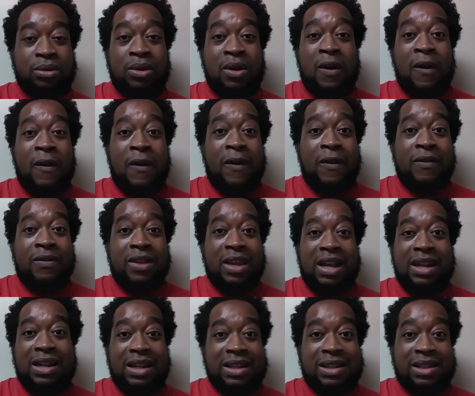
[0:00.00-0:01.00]
in this
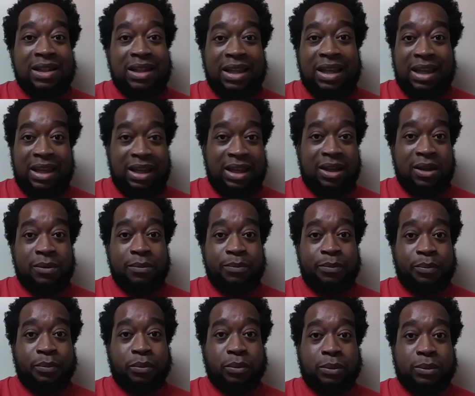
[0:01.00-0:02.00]
league.
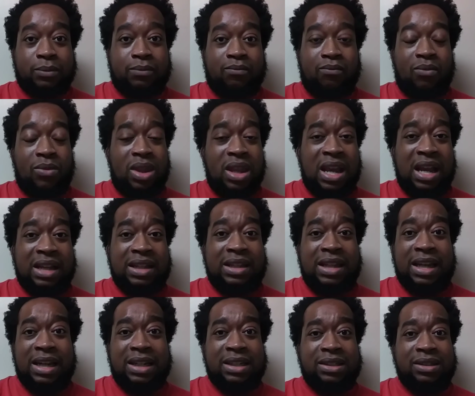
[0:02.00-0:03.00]
And
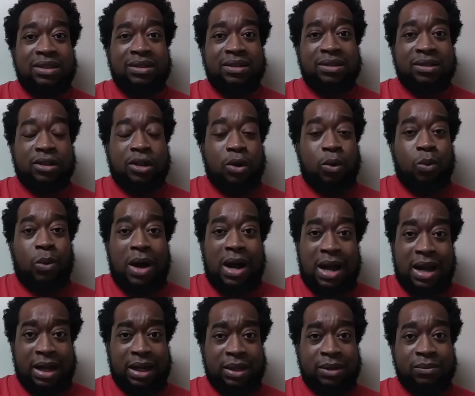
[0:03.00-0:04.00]
then Kawhi.
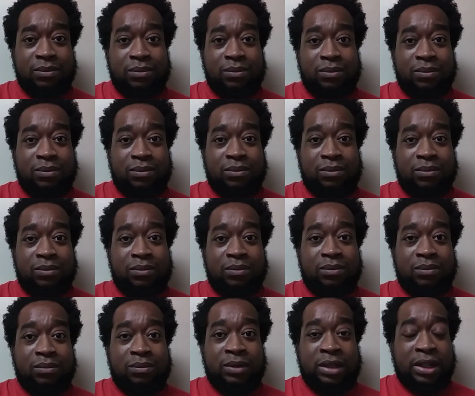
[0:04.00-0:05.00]
They're
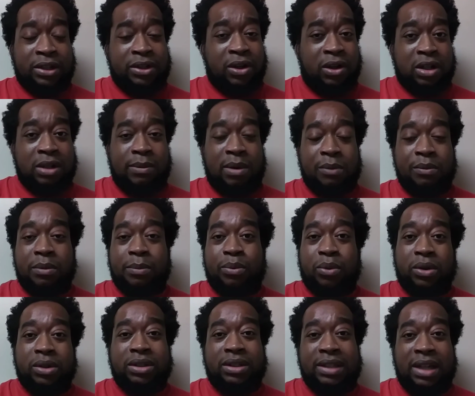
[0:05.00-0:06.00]
talking about reports now
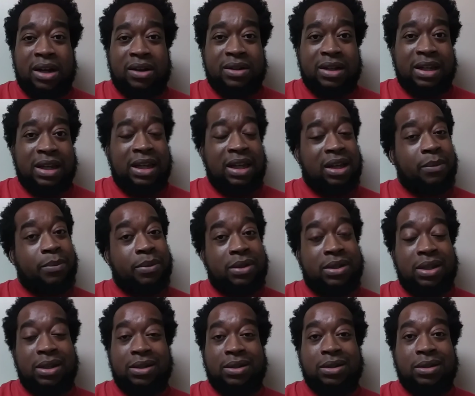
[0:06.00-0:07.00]
that he could
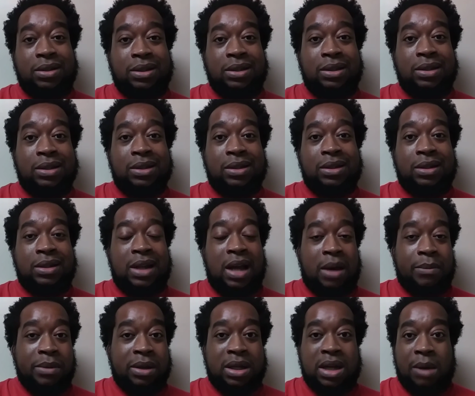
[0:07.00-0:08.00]
potentially not be
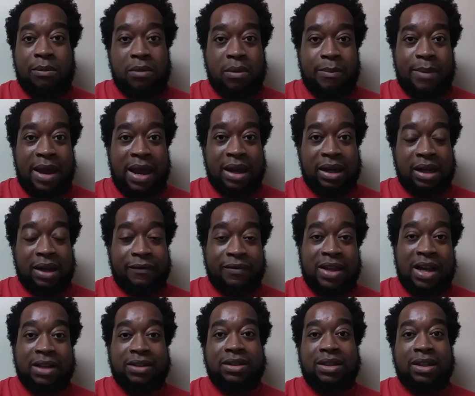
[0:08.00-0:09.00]
coming back. If that's the
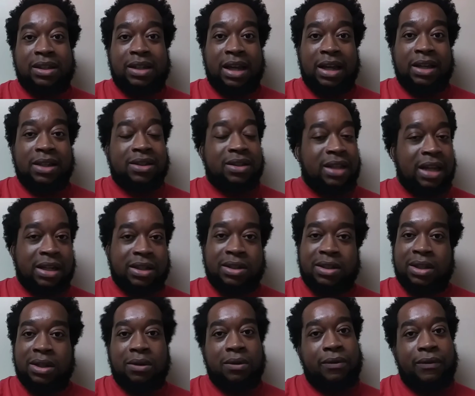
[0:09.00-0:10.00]
case, that's still
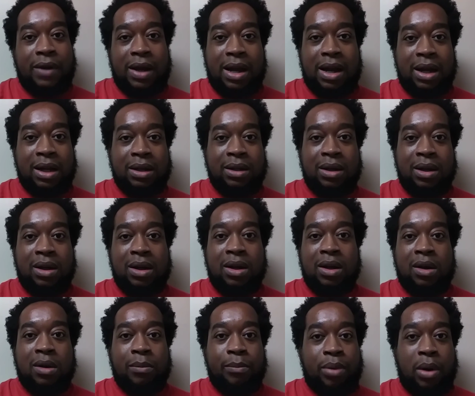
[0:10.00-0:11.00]
fine.
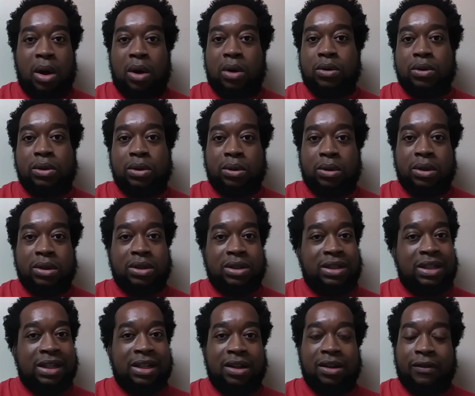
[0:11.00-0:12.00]
Paul George did a
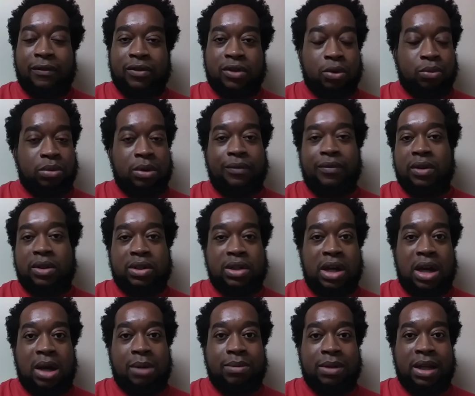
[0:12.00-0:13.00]
terrific job
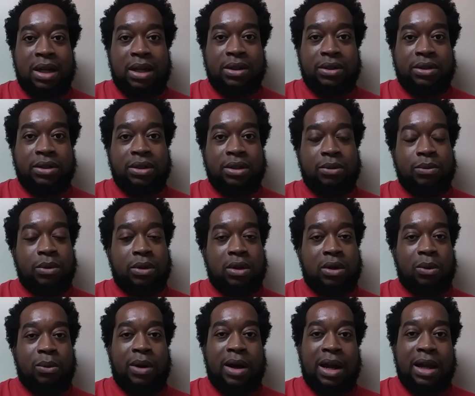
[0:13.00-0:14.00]
last year when Kawhi
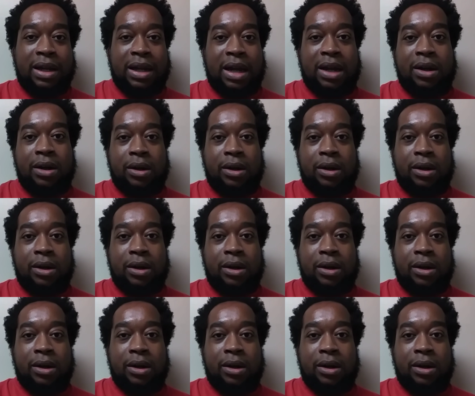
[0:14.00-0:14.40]
got hurt